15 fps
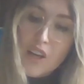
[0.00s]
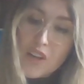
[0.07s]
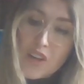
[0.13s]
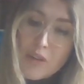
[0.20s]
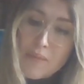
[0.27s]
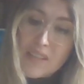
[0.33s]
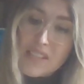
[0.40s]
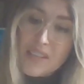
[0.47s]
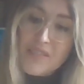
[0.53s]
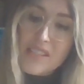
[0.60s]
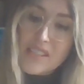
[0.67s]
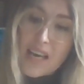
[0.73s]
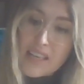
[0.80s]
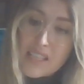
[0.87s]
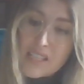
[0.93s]
you must have
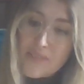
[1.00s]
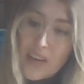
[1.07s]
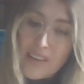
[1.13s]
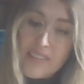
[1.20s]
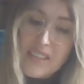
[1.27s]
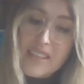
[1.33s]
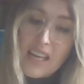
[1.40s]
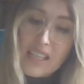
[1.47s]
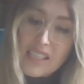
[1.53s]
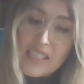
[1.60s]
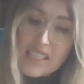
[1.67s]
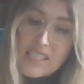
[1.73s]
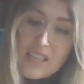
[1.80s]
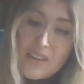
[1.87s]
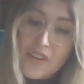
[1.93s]
satisfied the
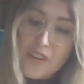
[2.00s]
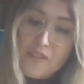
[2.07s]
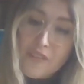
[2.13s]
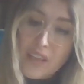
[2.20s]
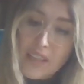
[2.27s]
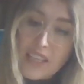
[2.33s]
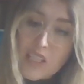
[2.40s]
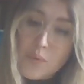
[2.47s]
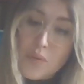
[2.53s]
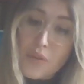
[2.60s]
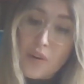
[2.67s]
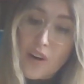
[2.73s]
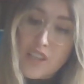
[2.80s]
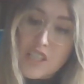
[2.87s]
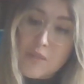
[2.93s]
delicacy of your feelings with
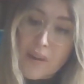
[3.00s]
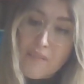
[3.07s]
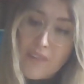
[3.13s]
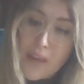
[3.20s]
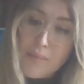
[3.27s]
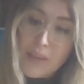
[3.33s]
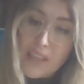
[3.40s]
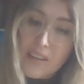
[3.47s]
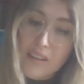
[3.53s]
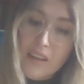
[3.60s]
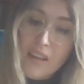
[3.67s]
regard to my family,